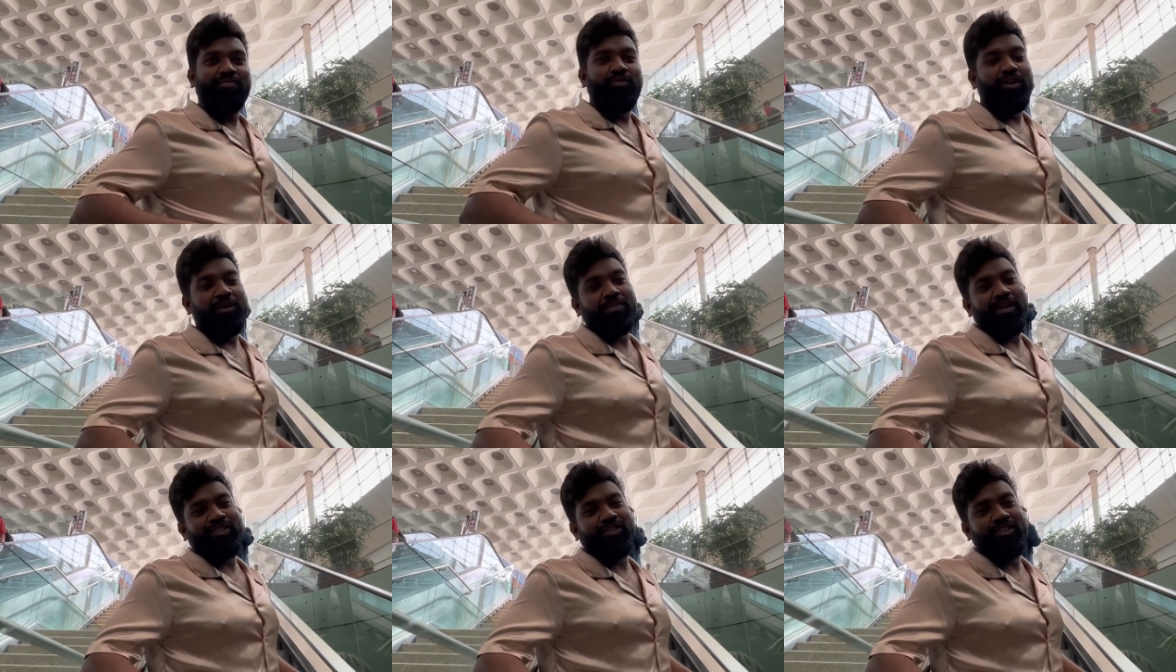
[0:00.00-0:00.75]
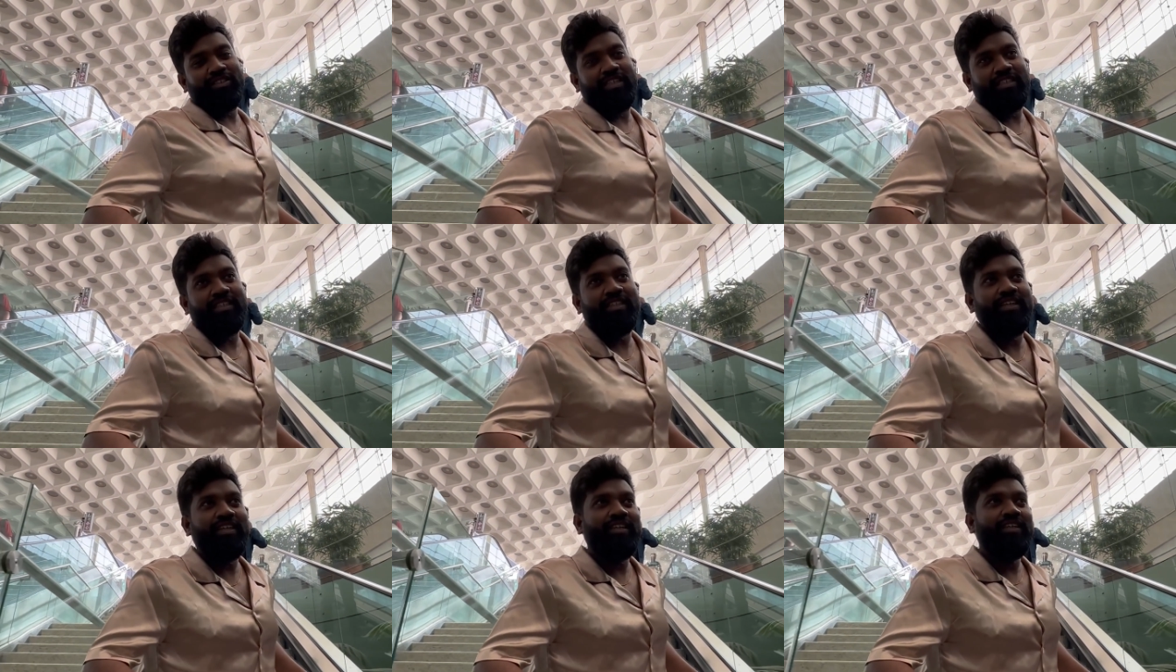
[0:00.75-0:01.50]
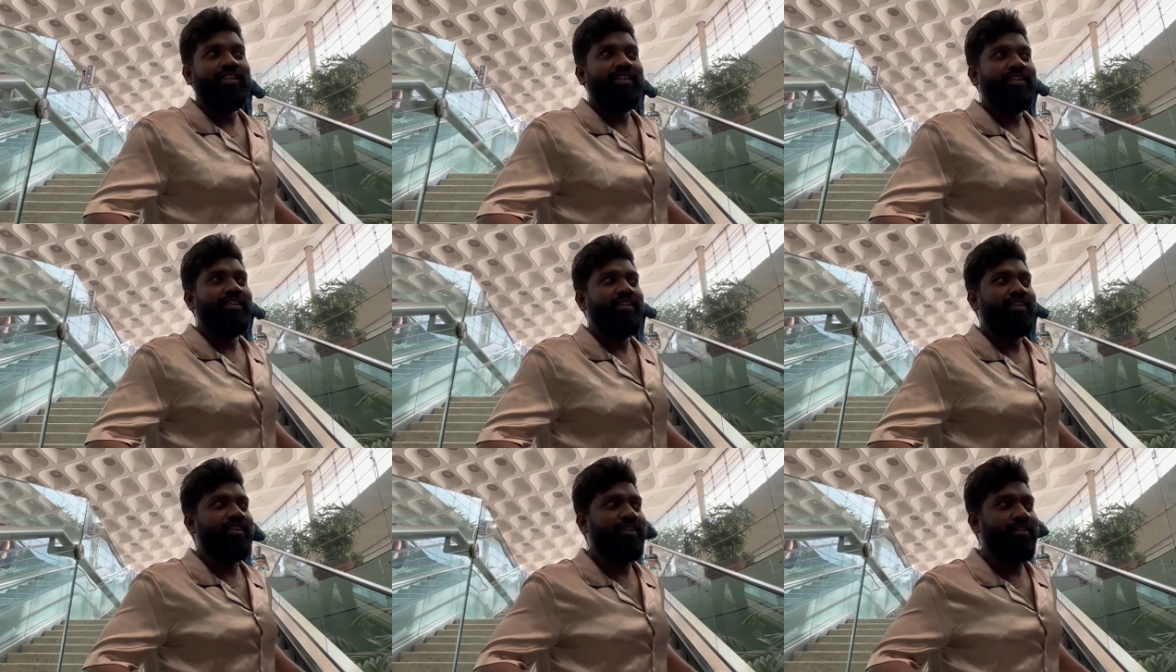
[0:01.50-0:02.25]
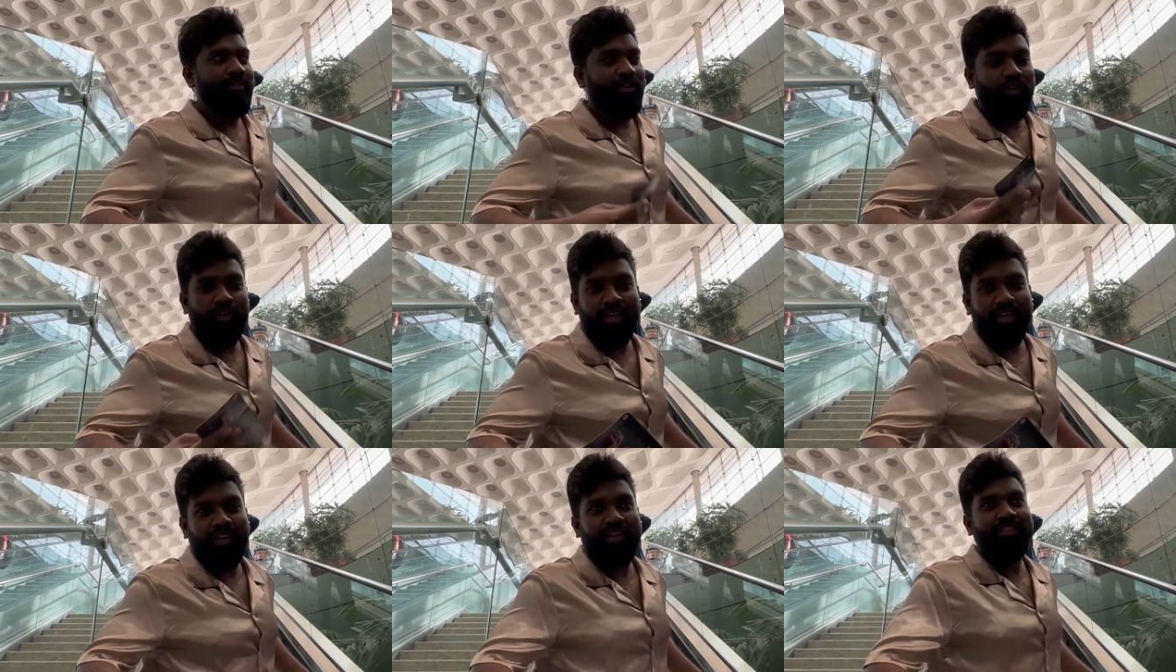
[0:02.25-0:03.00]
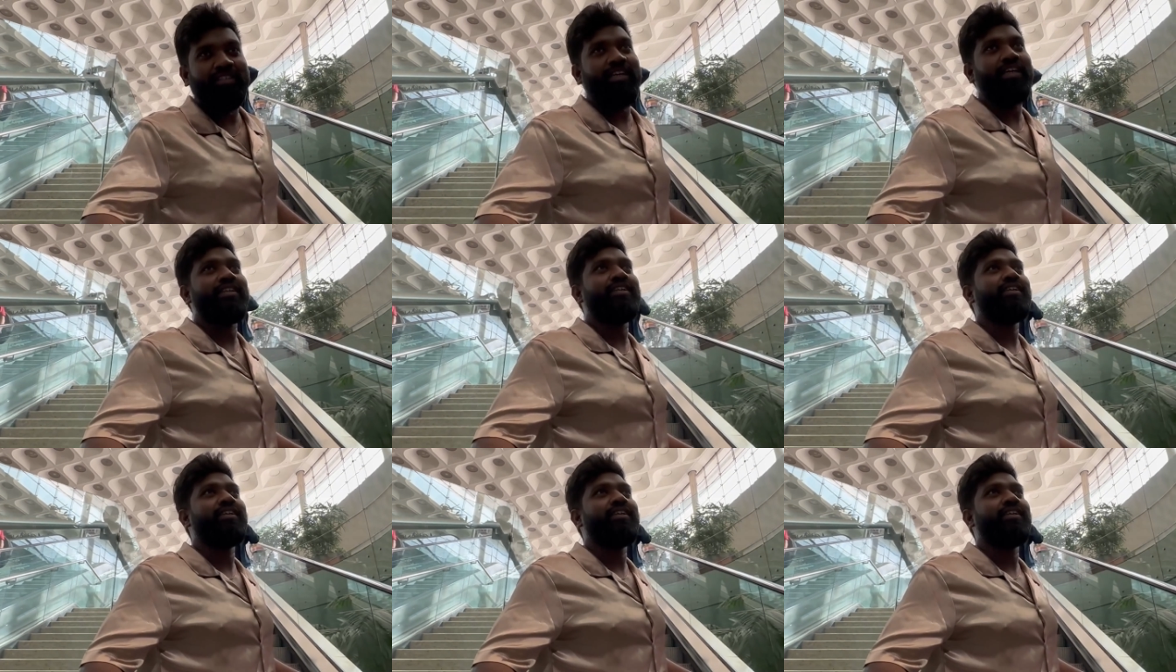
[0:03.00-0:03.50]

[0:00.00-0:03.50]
Boarding pass kuda vachesindi. Going inside